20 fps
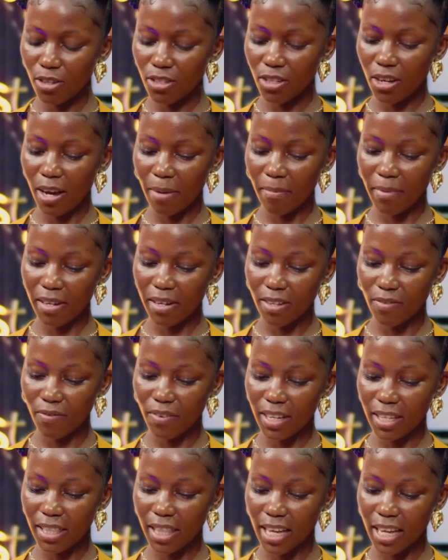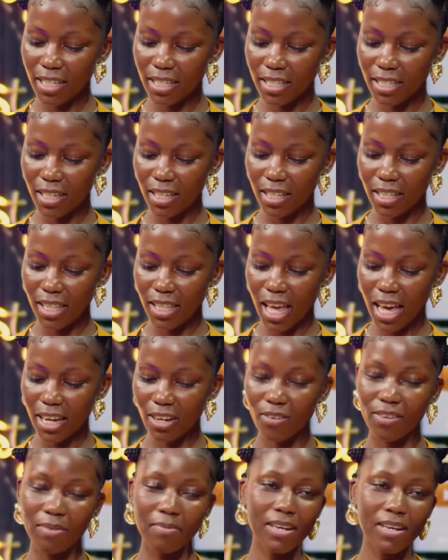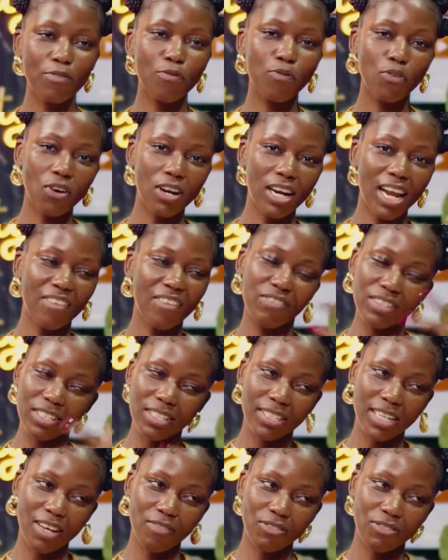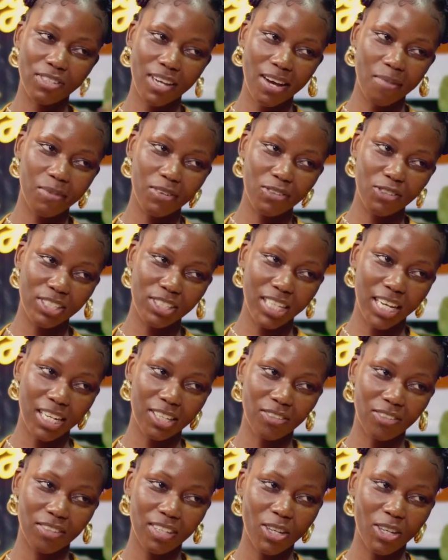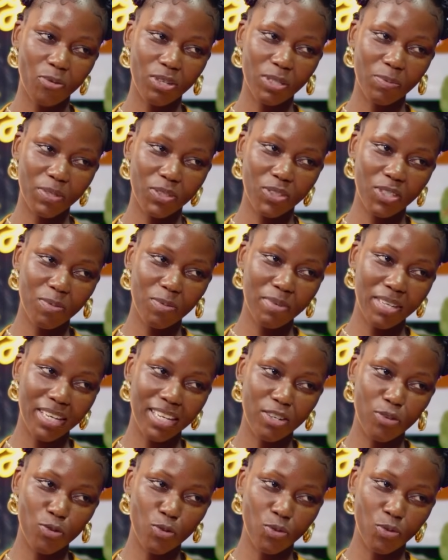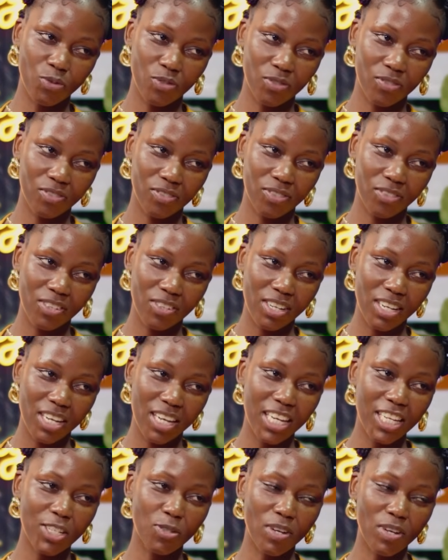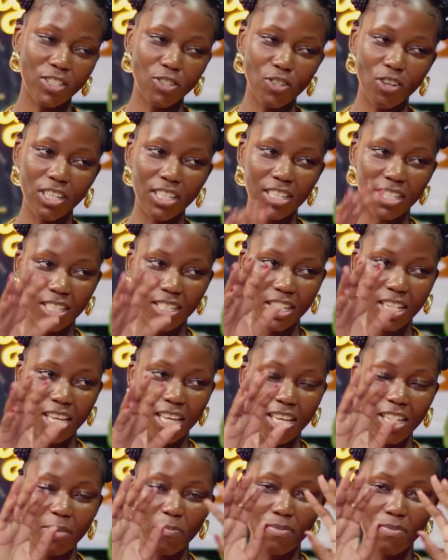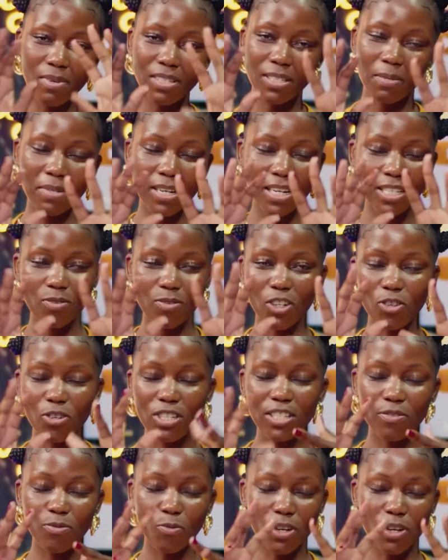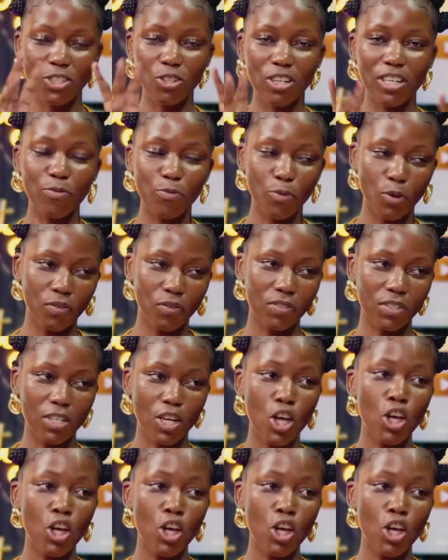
and also, I mean, the fact that the agreement for Life and Stuff to come on your channel was between me and you. 100%. It was not, Mr. Mtaris was not involved.